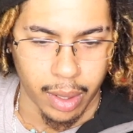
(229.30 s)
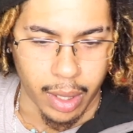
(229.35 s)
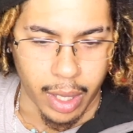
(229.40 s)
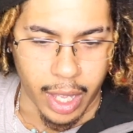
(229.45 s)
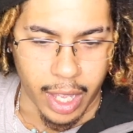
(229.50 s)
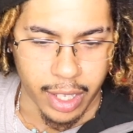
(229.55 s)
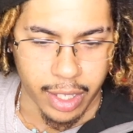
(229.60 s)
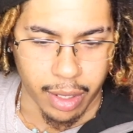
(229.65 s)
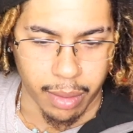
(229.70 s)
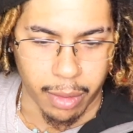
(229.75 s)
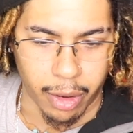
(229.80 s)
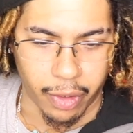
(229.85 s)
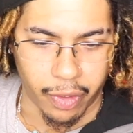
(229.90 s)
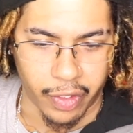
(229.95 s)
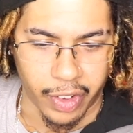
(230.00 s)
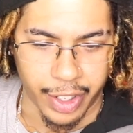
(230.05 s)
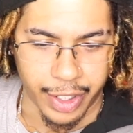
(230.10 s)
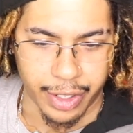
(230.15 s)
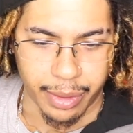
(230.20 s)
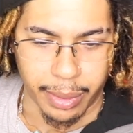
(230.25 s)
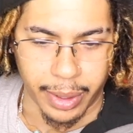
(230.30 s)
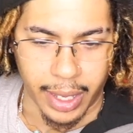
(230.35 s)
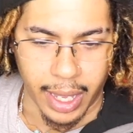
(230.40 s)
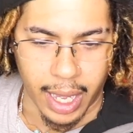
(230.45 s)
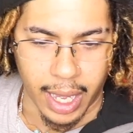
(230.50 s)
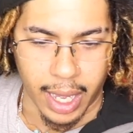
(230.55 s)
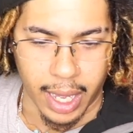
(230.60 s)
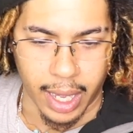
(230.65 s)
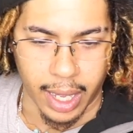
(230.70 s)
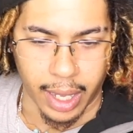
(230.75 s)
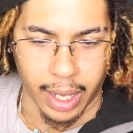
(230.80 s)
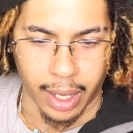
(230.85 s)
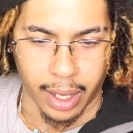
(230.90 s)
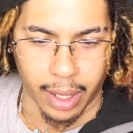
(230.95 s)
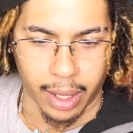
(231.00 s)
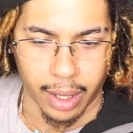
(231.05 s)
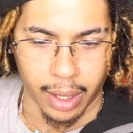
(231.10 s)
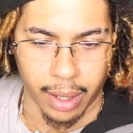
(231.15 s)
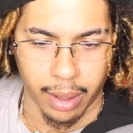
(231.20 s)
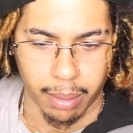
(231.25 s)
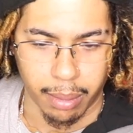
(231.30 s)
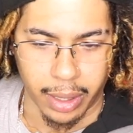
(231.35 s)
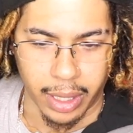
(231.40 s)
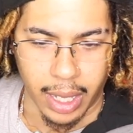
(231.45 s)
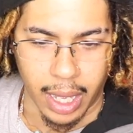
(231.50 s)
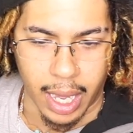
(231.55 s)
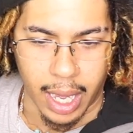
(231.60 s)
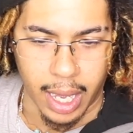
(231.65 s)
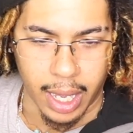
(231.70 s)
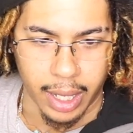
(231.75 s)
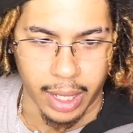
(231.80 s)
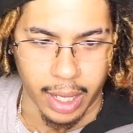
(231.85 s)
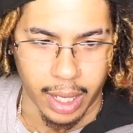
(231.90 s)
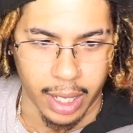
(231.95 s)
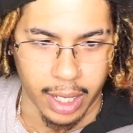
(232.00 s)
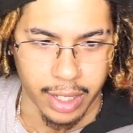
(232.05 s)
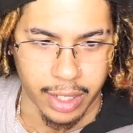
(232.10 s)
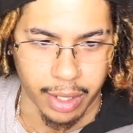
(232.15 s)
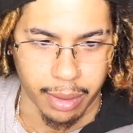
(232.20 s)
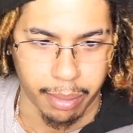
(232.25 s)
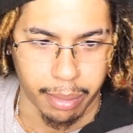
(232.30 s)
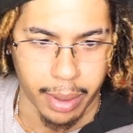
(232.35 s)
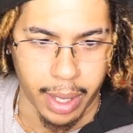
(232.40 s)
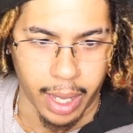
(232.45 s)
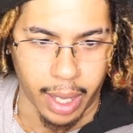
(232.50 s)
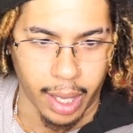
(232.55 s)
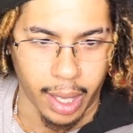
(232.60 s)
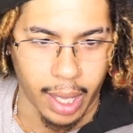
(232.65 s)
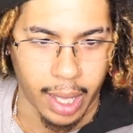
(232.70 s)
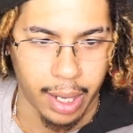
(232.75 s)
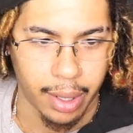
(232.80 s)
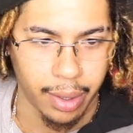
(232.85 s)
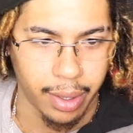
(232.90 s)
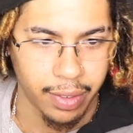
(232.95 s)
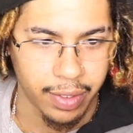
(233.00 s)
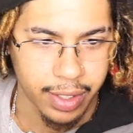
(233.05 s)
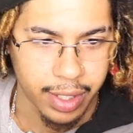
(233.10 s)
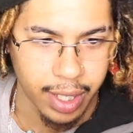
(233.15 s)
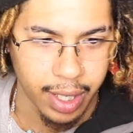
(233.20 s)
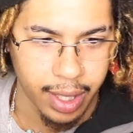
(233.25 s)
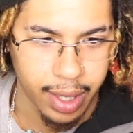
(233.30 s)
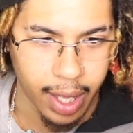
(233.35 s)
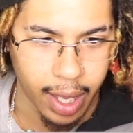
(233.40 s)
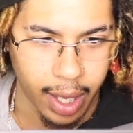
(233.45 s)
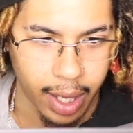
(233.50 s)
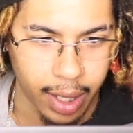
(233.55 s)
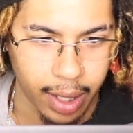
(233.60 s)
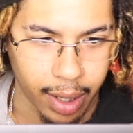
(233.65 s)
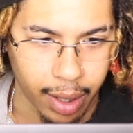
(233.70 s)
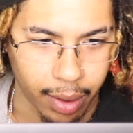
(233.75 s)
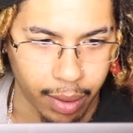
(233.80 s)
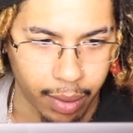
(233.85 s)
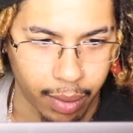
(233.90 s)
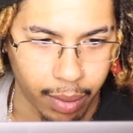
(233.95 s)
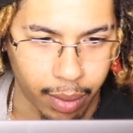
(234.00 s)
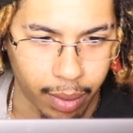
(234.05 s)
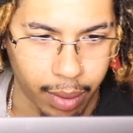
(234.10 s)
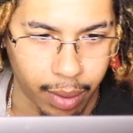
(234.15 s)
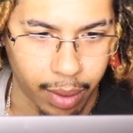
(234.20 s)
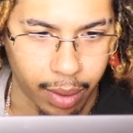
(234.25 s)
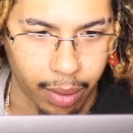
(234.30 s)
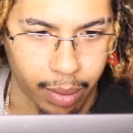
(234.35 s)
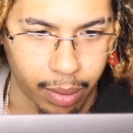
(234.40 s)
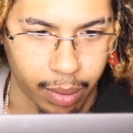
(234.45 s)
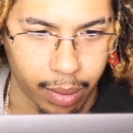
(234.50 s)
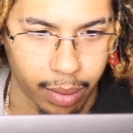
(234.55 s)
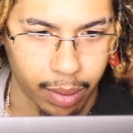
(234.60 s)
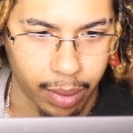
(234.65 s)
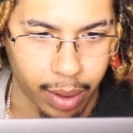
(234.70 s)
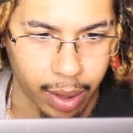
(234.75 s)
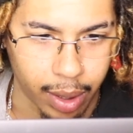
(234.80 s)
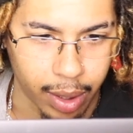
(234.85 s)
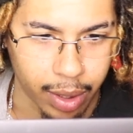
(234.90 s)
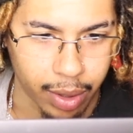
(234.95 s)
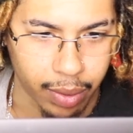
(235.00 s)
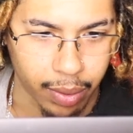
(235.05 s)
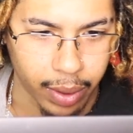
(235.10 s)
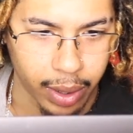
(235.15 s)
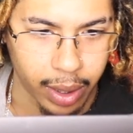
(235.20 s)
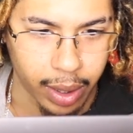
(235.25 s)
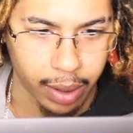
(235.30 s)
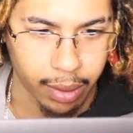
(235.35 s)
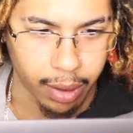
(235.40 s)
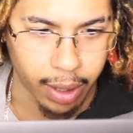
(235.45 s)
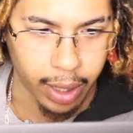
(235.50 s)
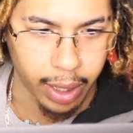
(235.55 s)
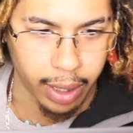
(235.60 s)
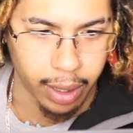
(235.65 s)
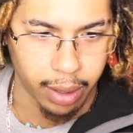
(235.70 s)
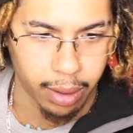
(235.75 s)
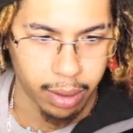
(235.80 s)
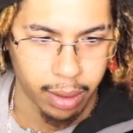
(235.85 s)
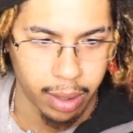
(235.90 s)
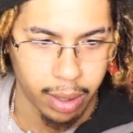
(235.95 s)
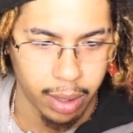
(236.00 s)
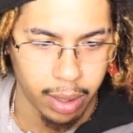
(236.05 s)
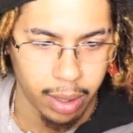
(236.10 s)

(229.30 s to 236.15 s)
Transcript: Eskimo fish beyond the Hudson Bay. I don't even see that in this reading right here.